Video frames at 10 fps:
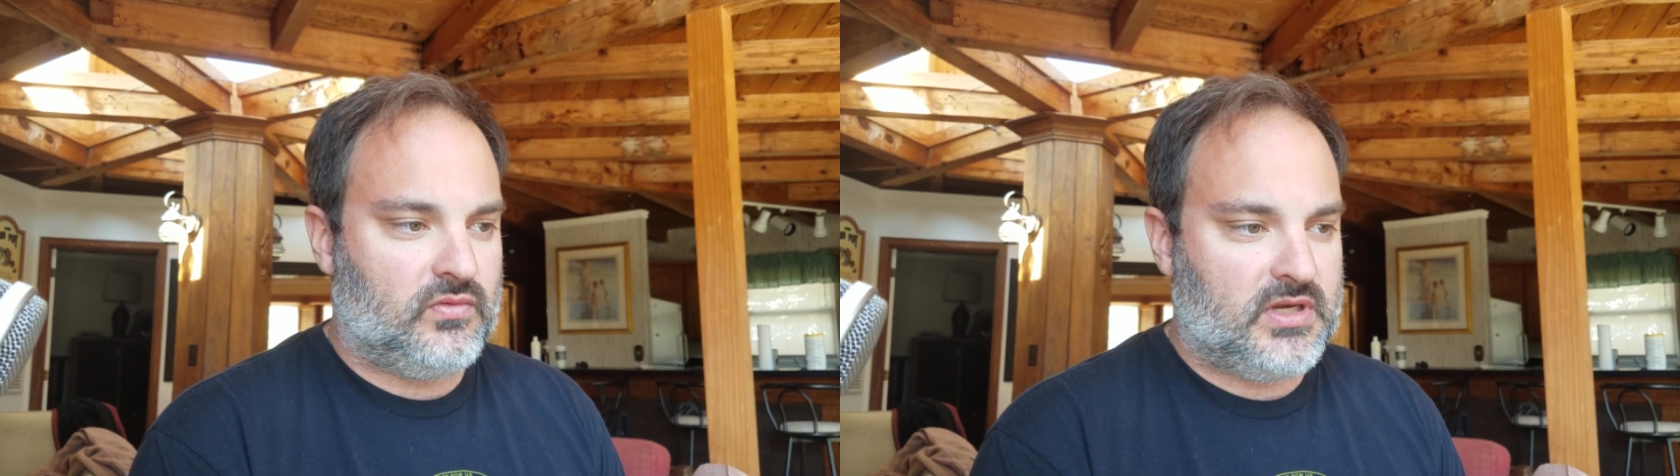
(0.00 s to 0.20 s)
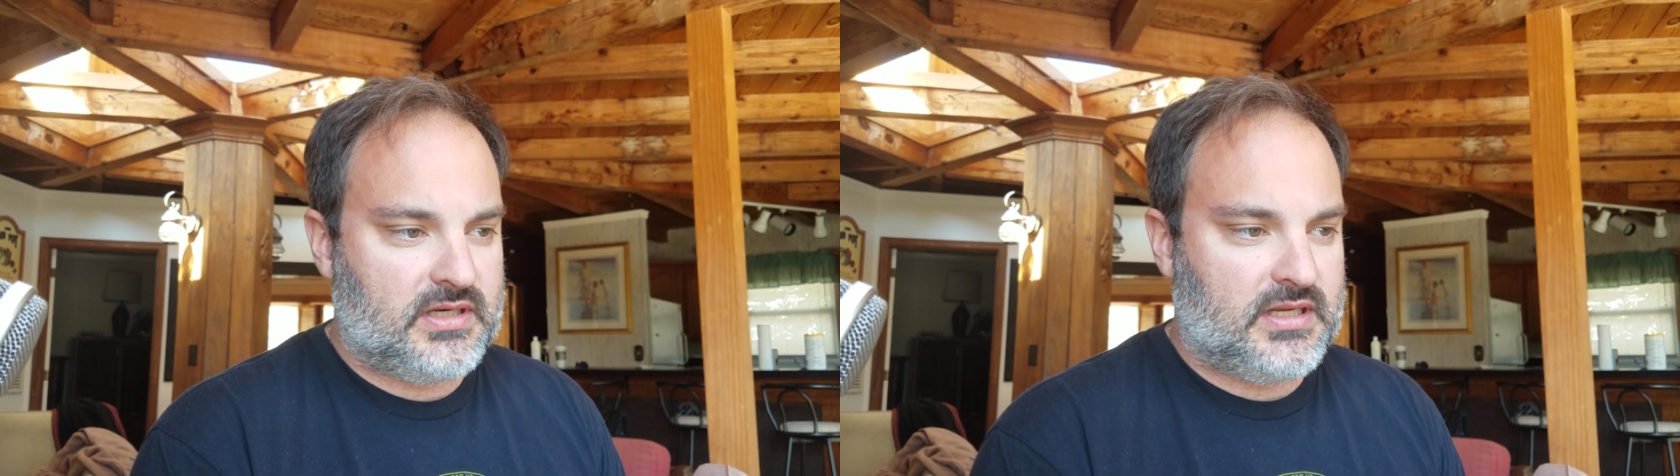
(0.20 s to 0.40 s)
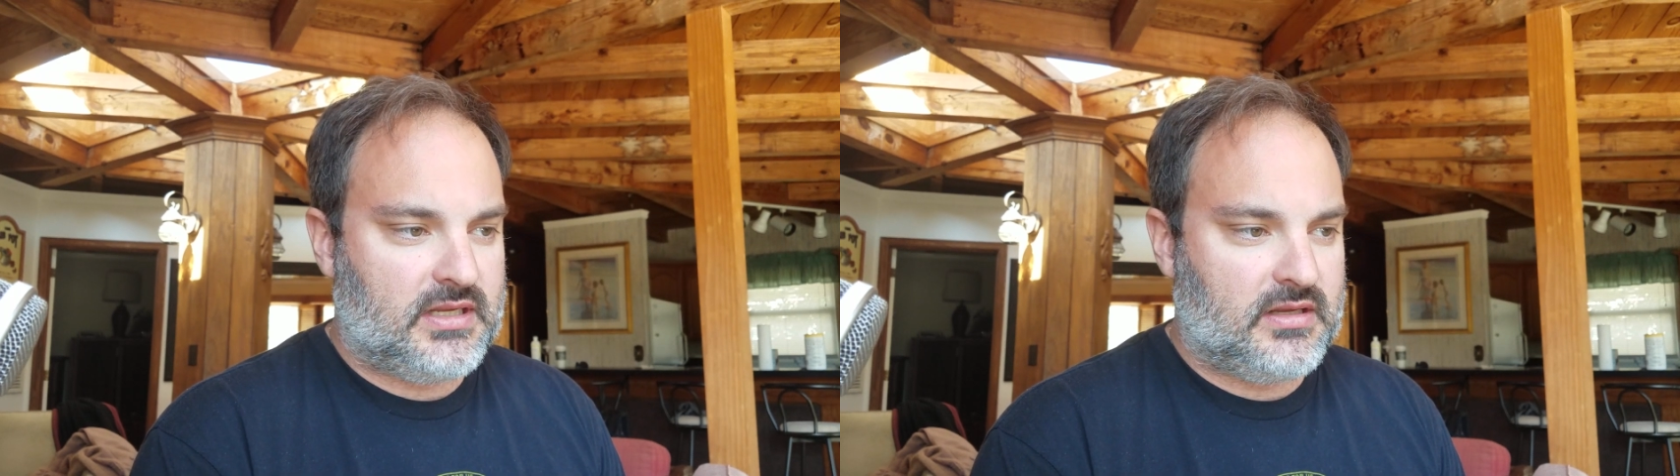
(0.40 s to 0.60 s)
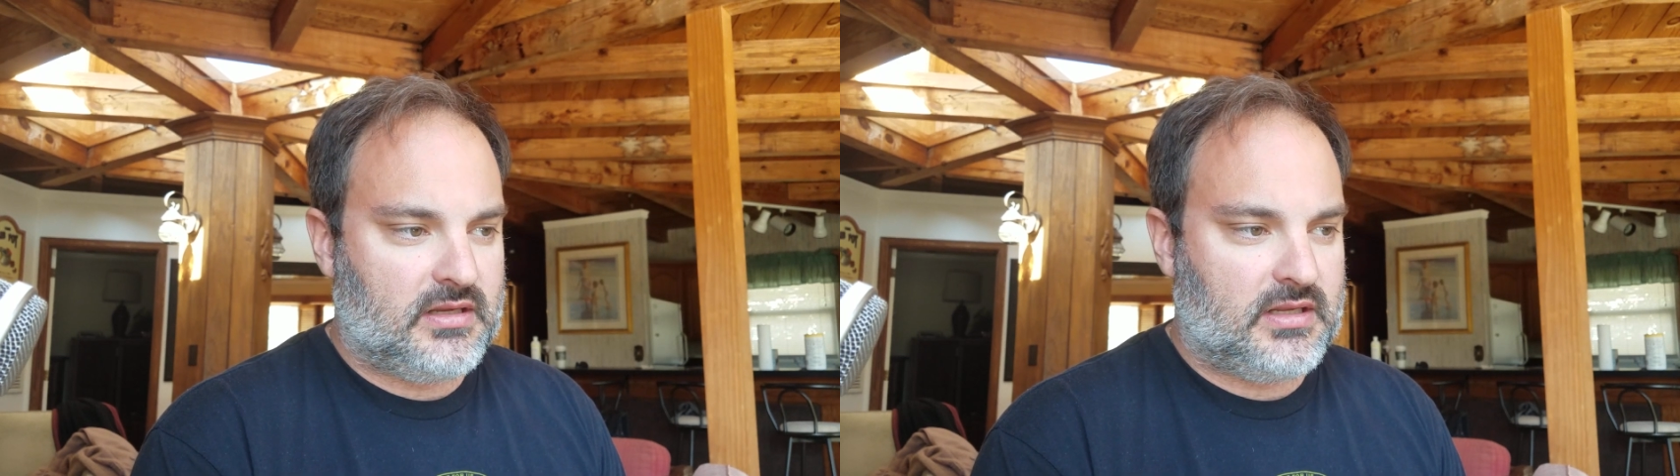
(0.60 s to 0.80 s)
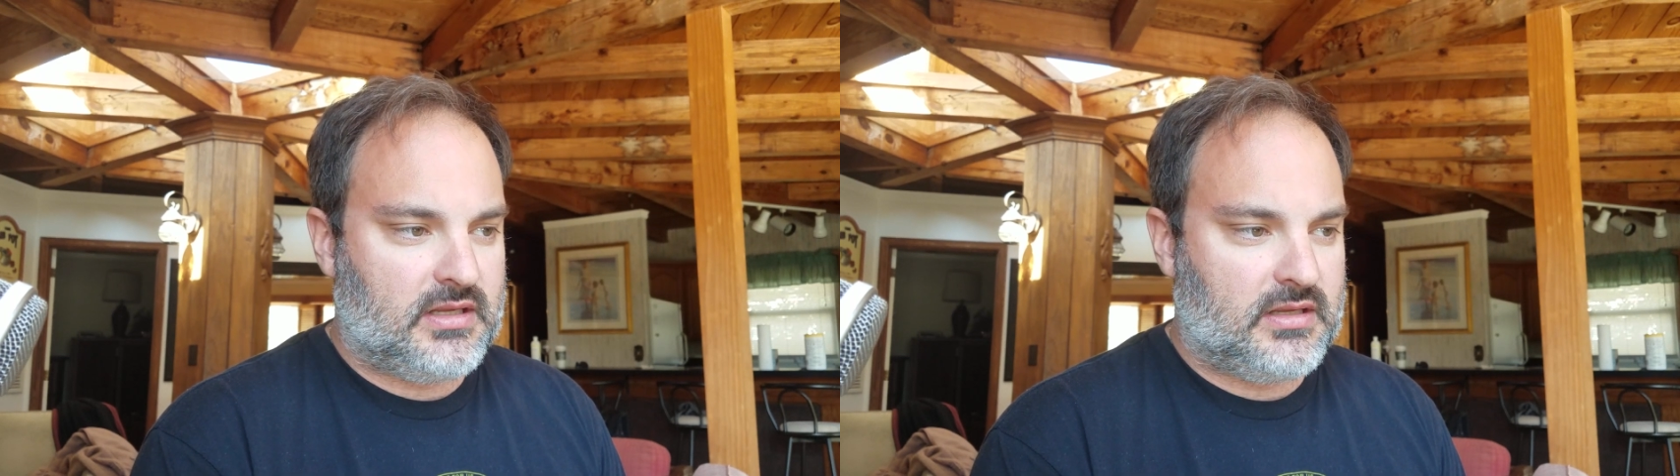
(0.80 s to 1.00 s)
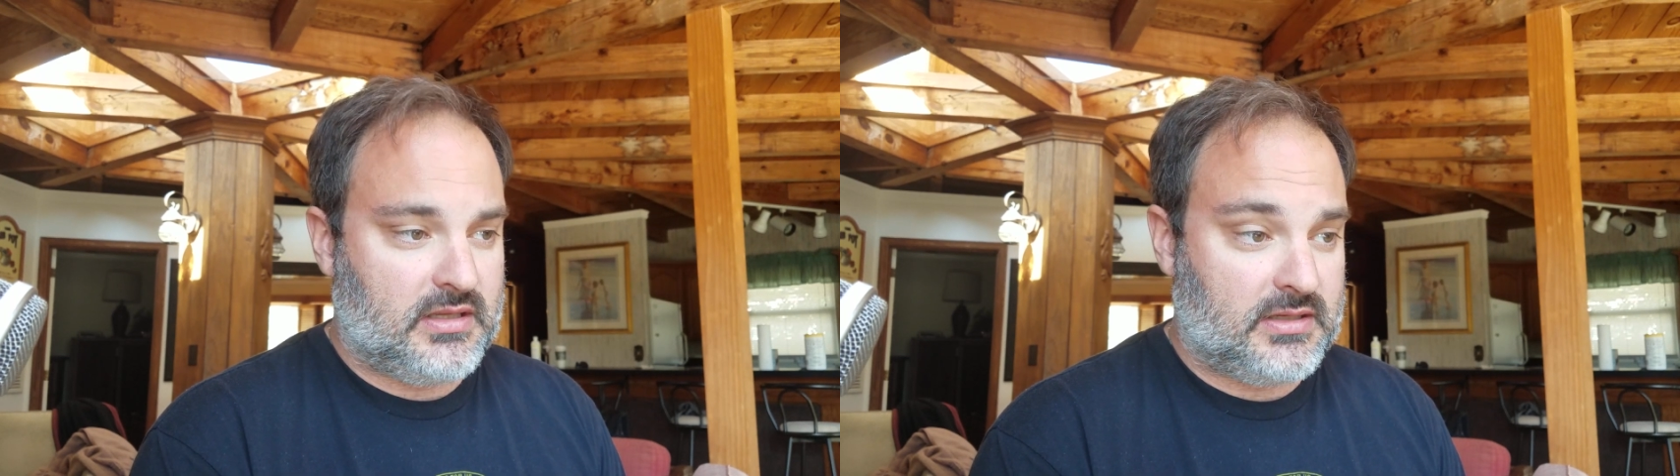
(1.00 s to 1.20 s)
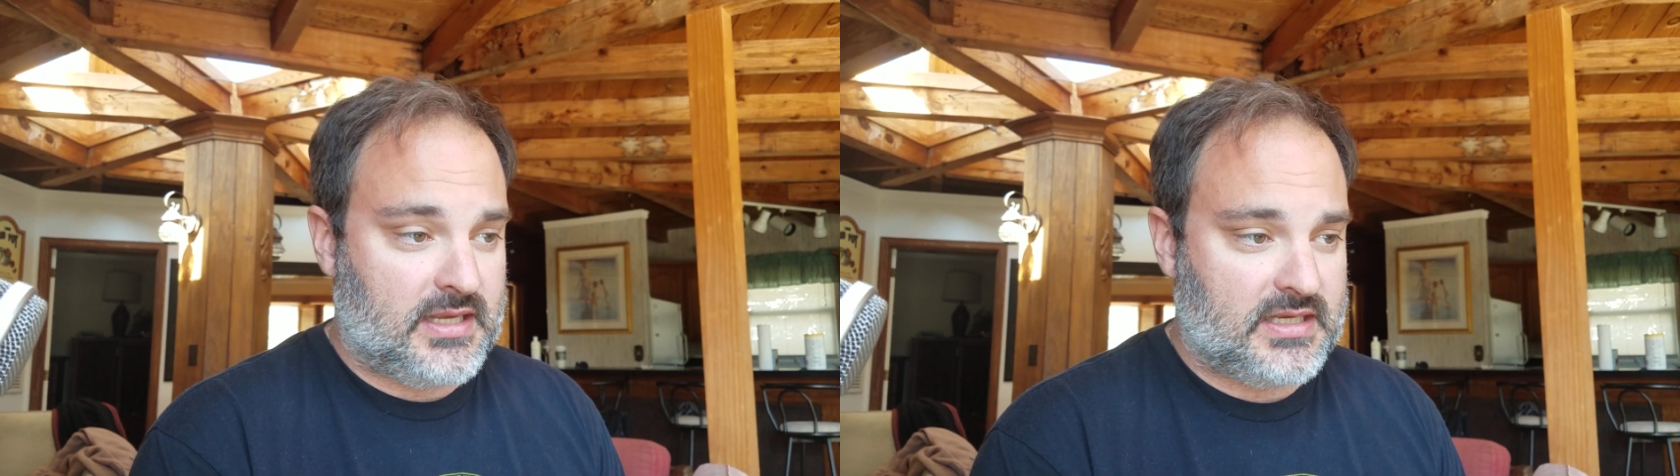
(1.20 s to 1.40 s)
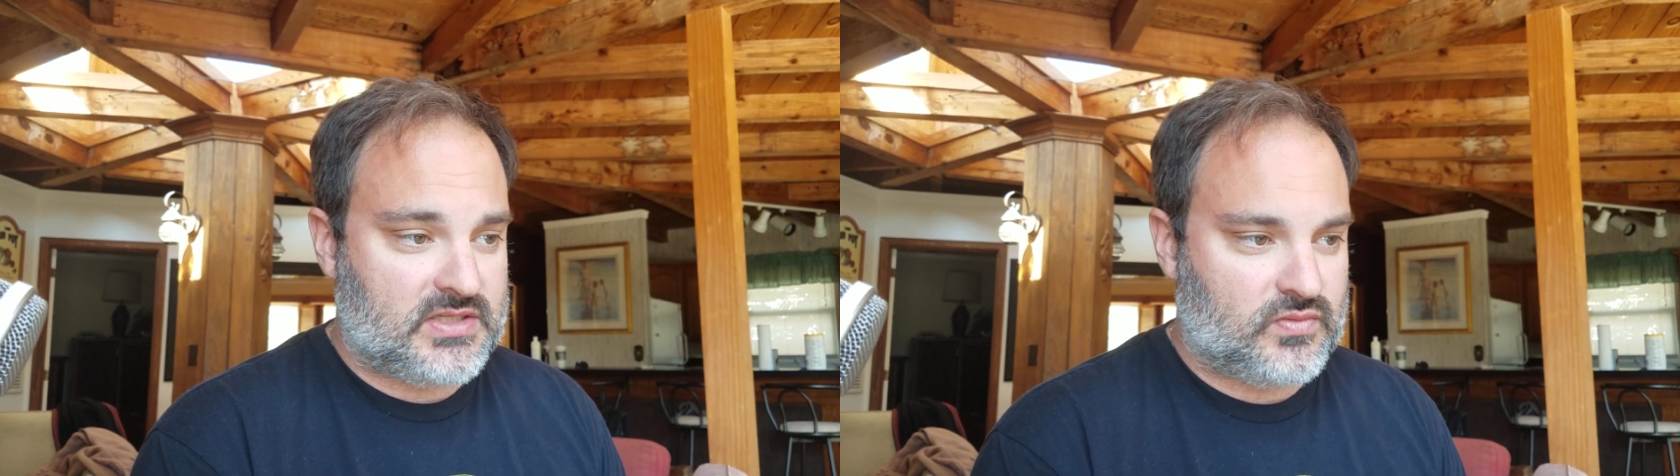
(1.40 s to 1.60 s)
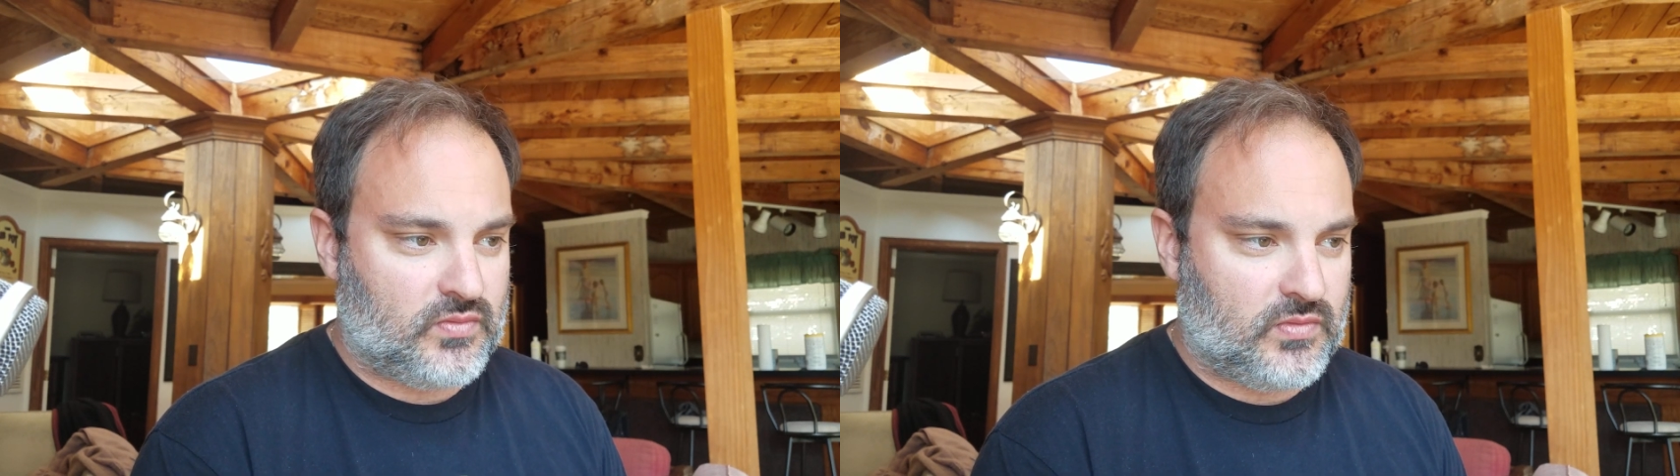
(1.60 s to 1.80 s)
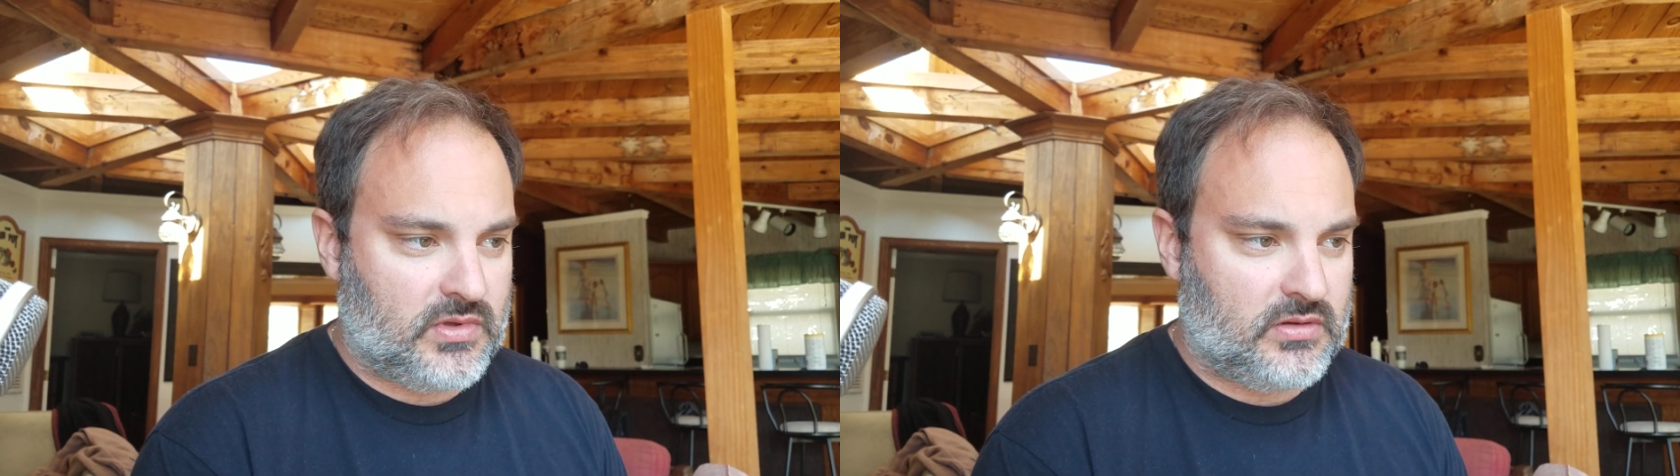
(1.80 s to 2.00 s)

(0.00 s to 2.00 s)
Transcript: one case,